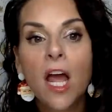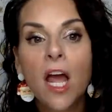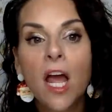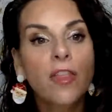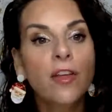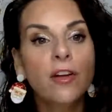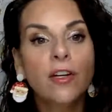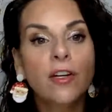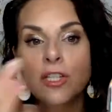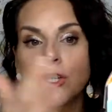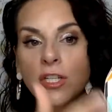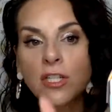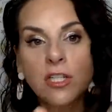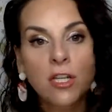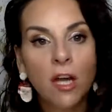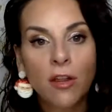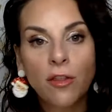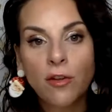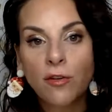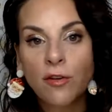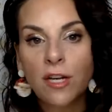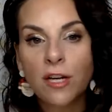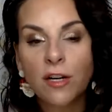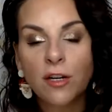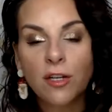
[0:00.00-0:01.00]
There are just
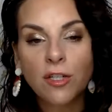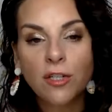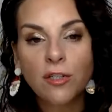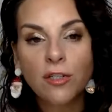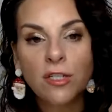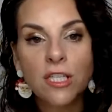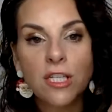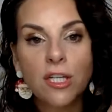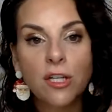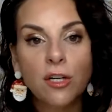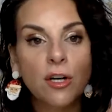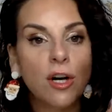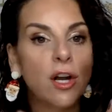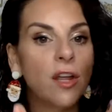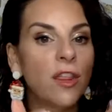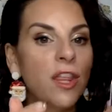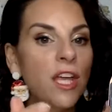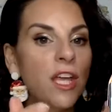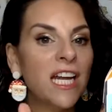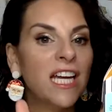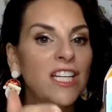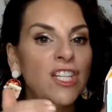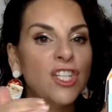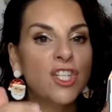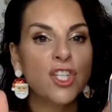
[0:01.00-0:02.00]
other characters here that
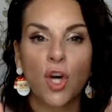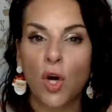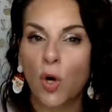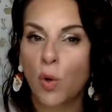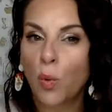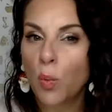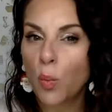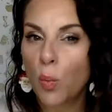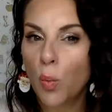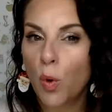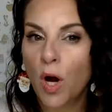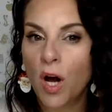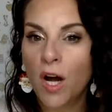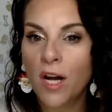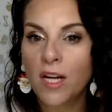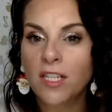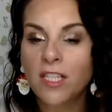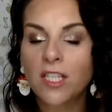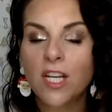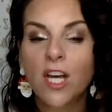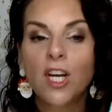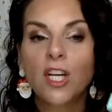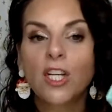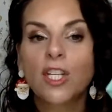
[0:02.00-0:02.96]
I don't want.